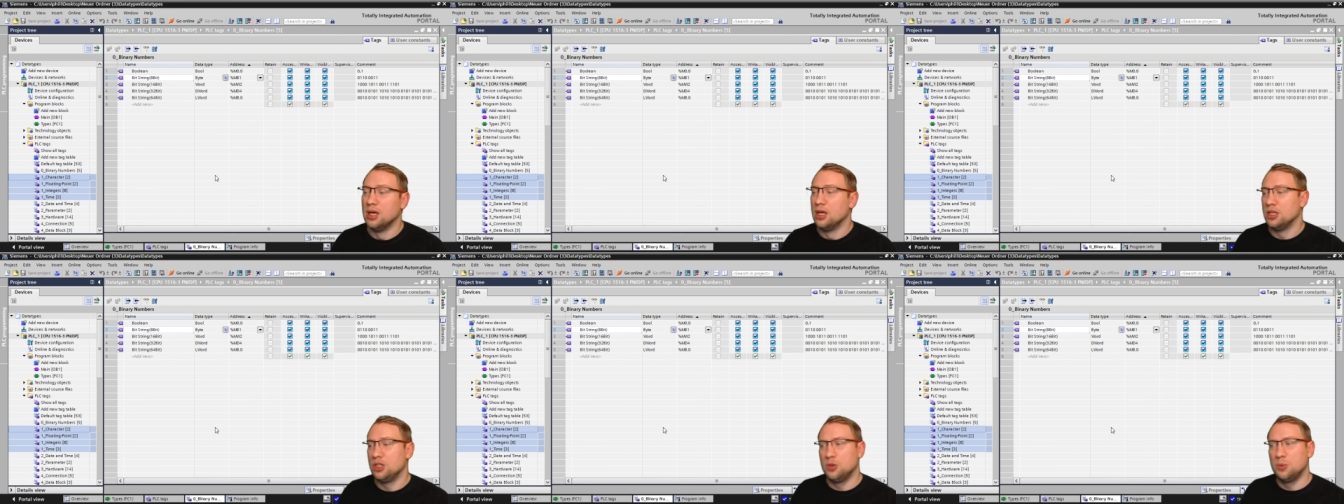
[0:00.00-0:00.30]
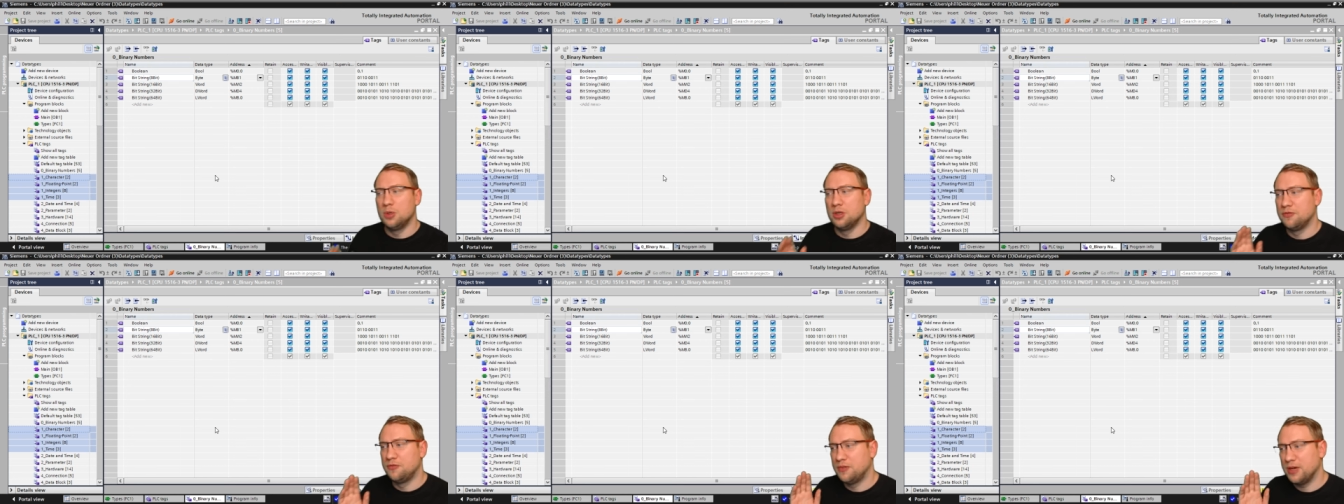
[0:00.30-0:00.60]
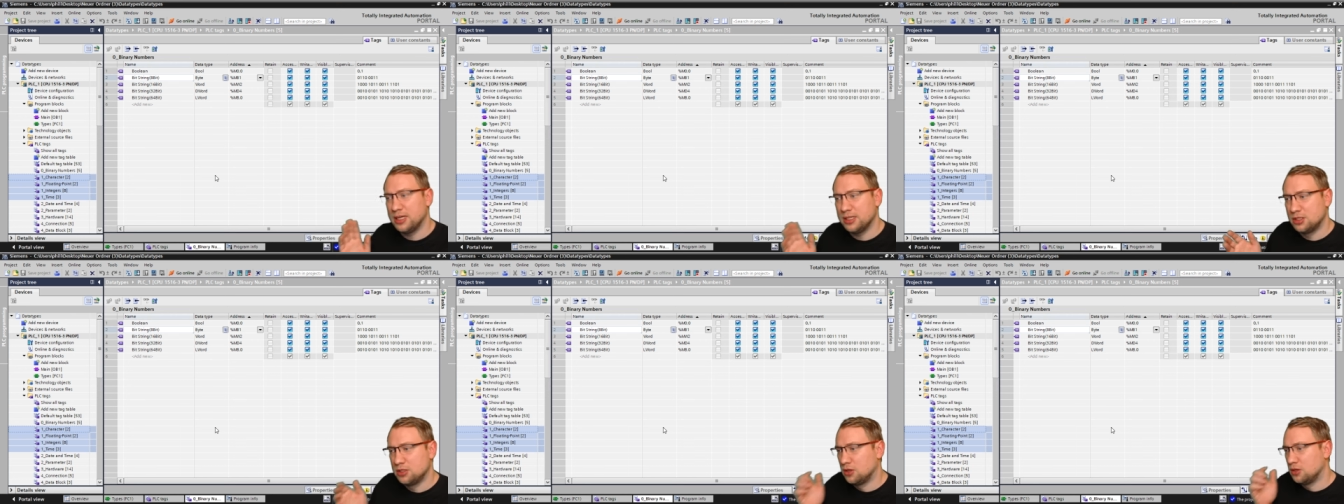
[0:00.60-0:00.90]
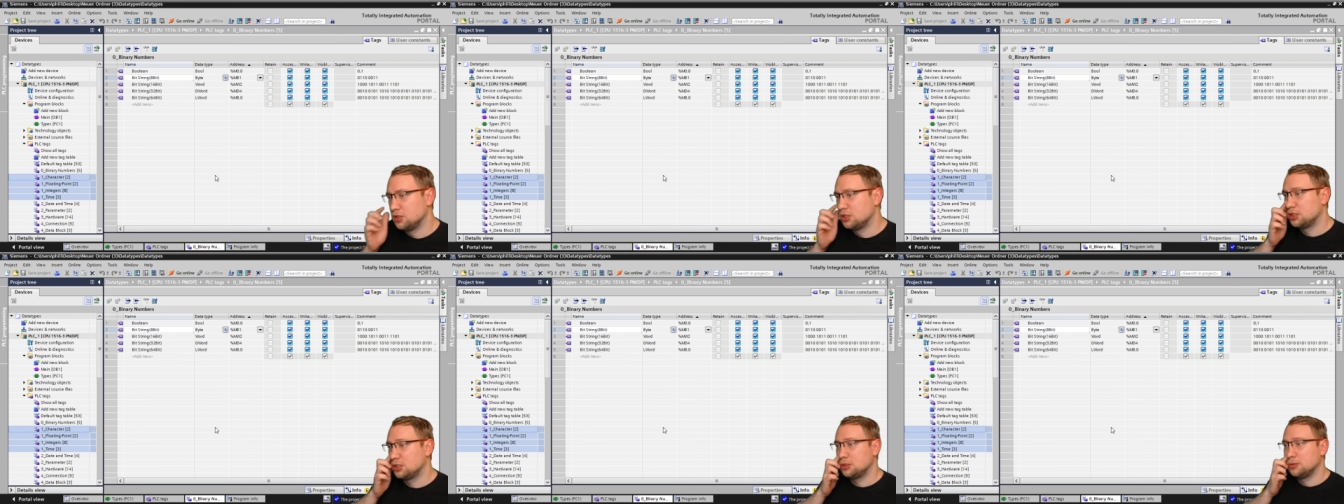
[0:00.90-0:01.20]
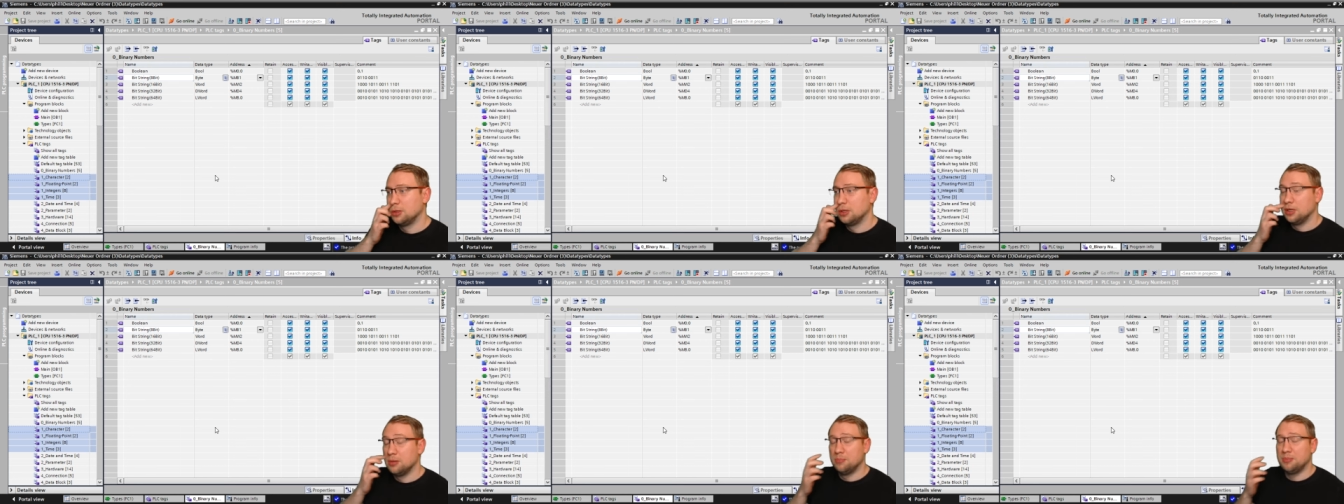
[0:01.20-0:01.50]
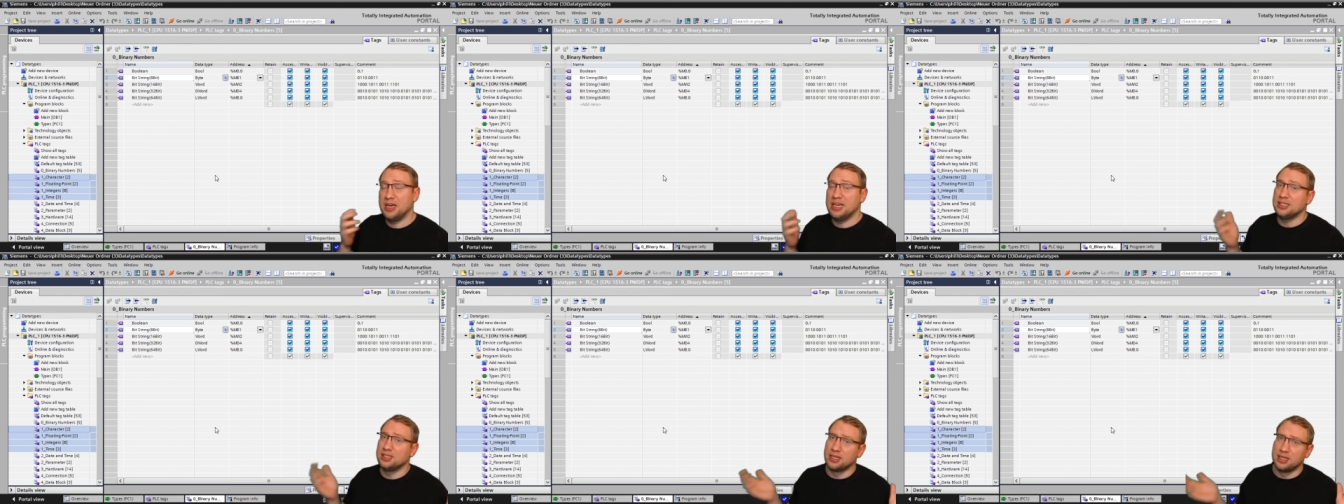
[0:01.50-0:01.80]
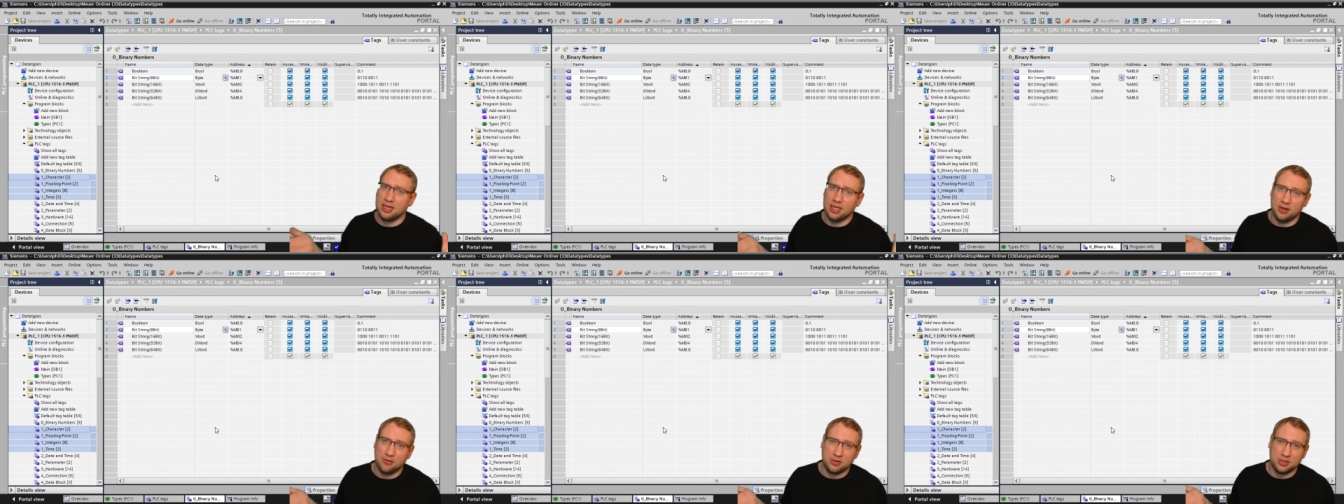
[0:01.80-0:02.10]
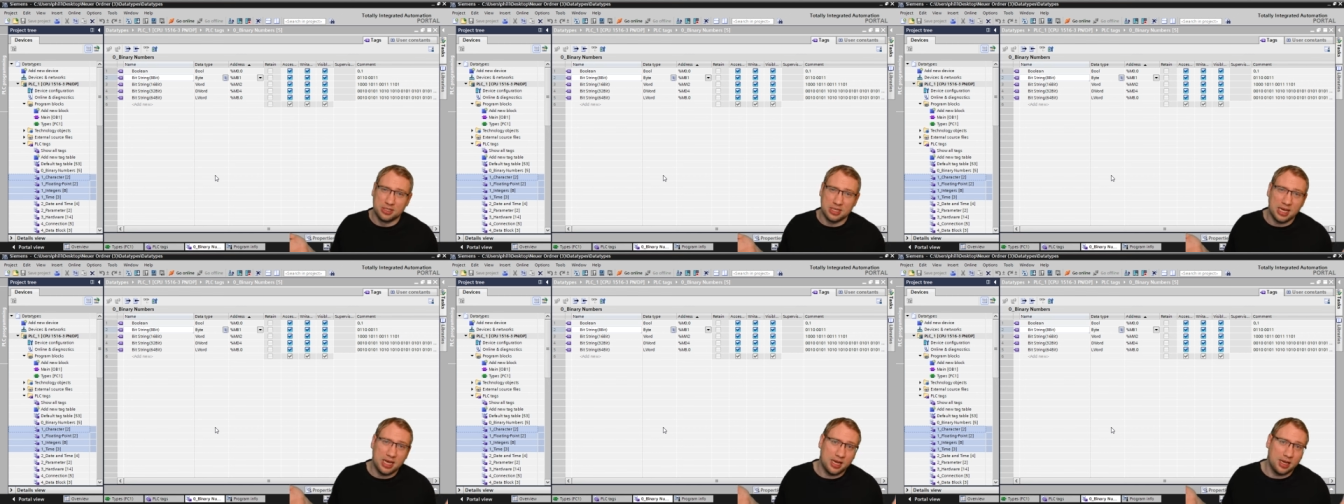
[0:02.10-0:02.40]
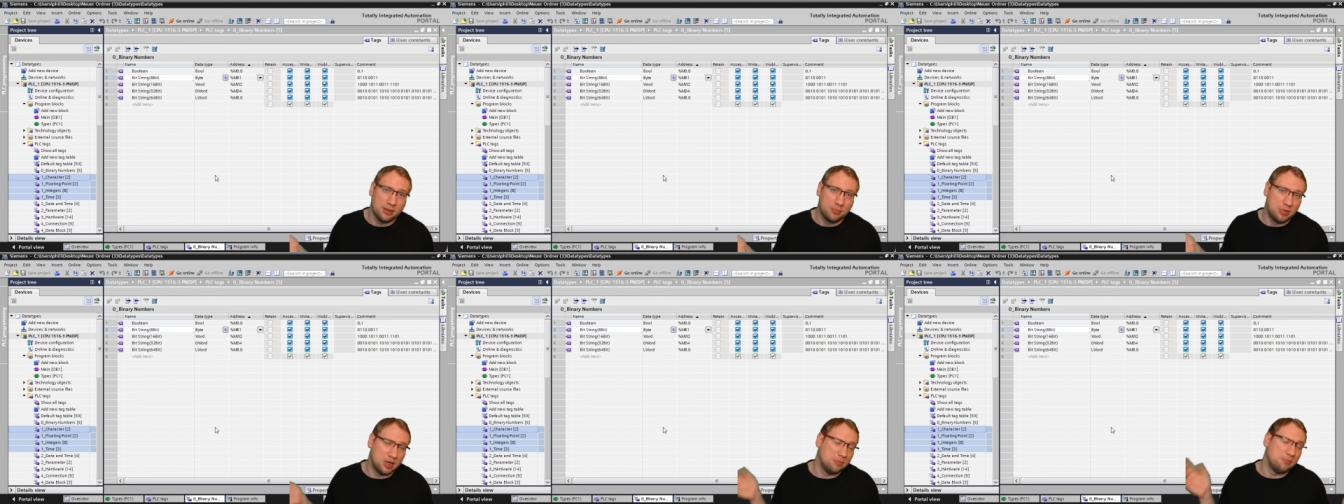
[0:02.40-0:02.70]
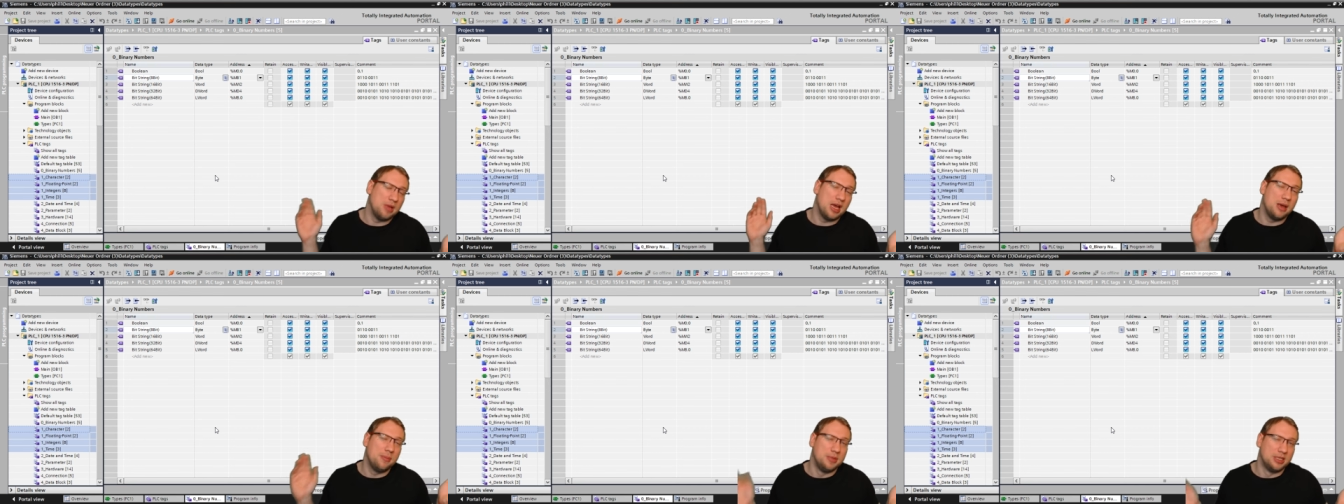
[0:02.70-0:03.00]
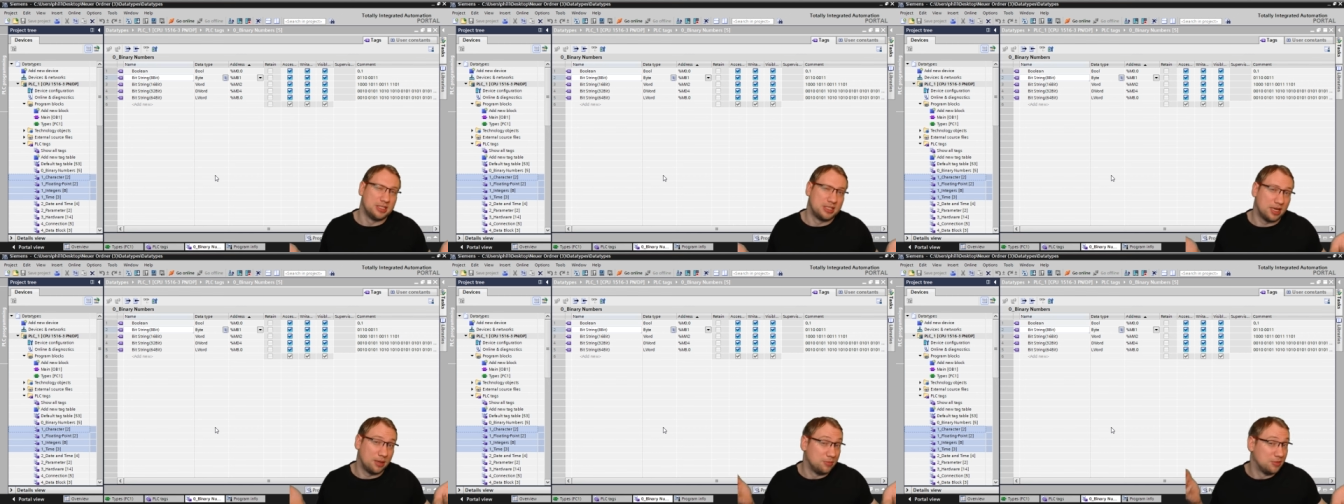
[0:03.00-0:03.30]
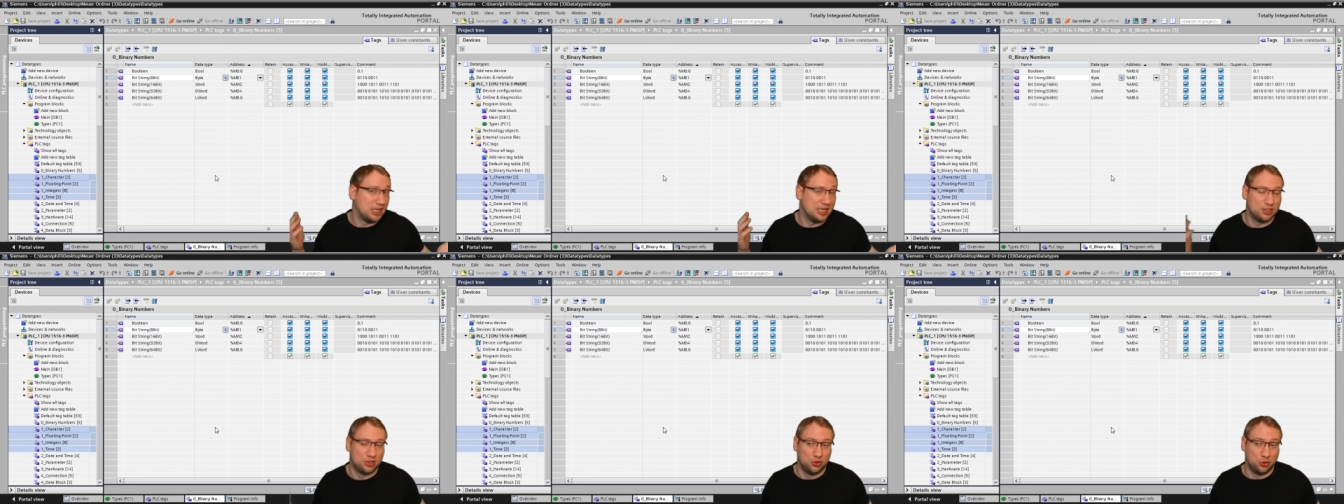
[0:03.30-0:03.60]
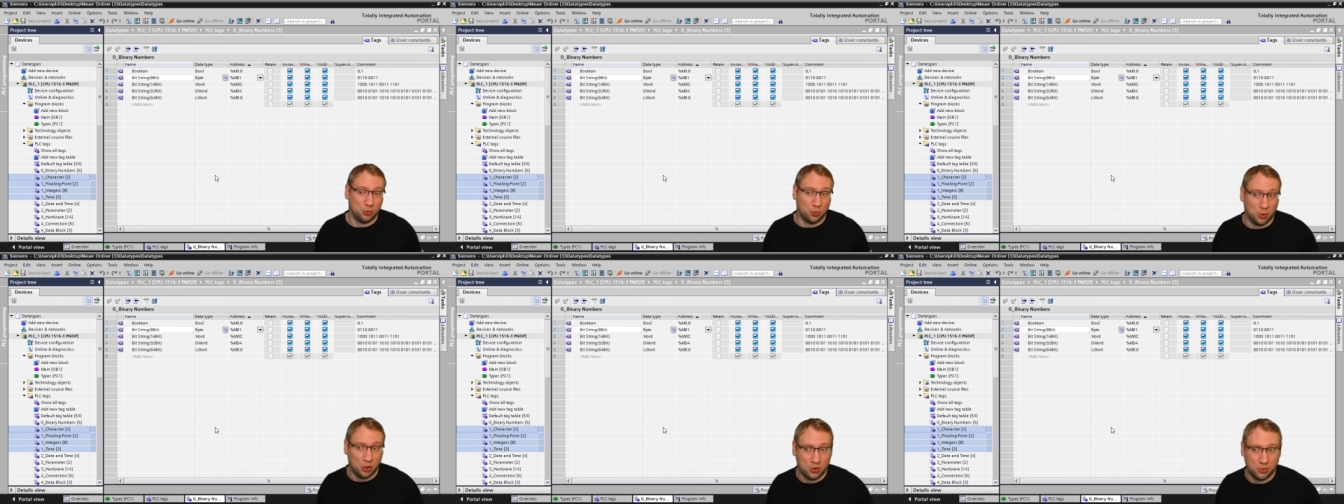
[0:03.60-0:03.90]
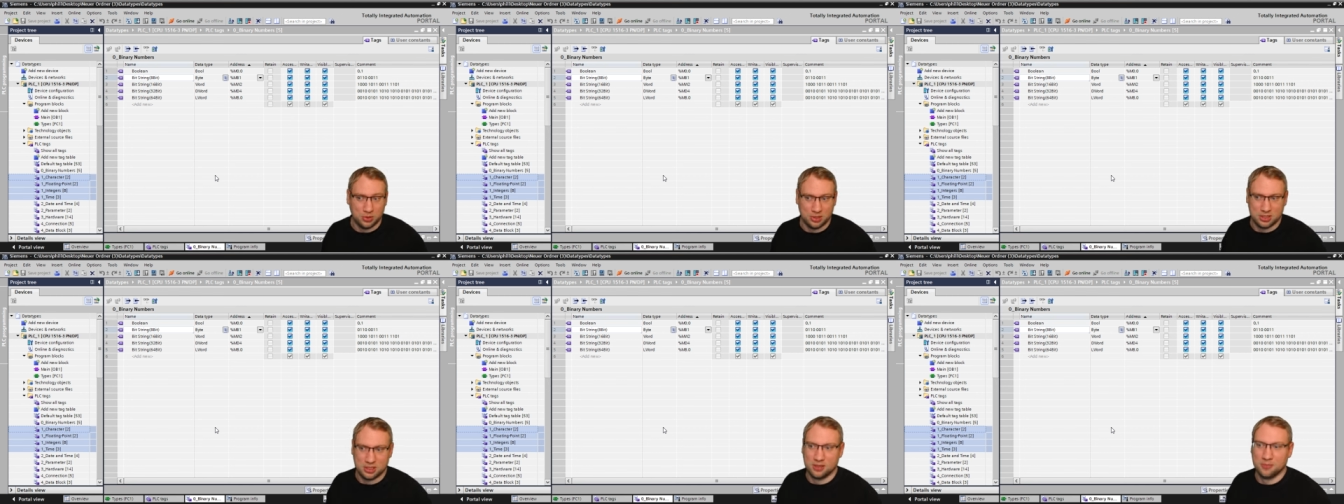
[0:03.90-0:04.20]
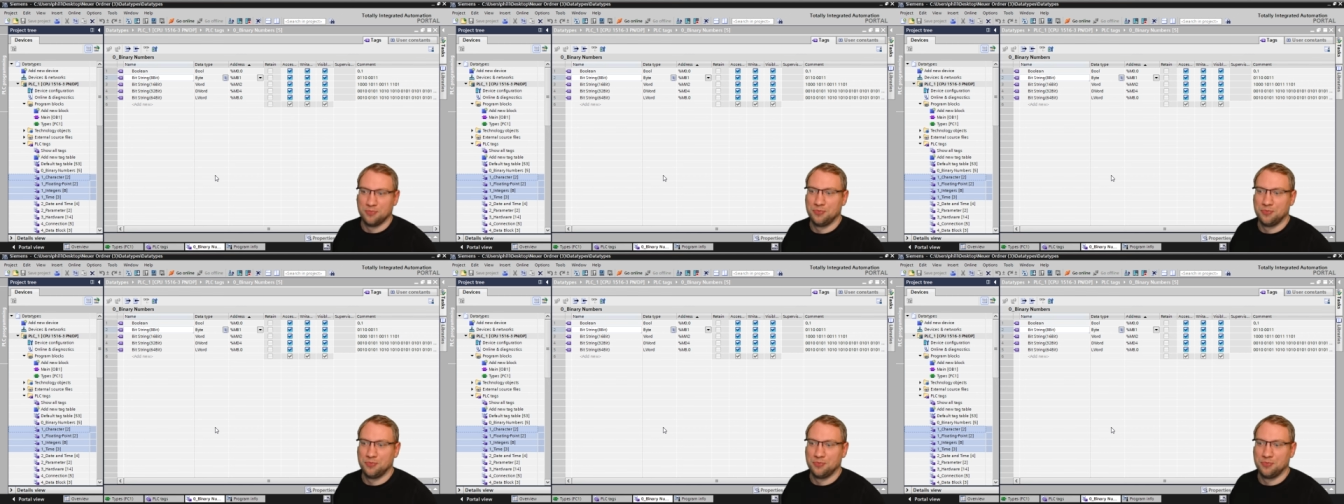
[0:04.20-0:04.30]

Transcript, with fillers: You will face those basically every day, but maybe some days you won't.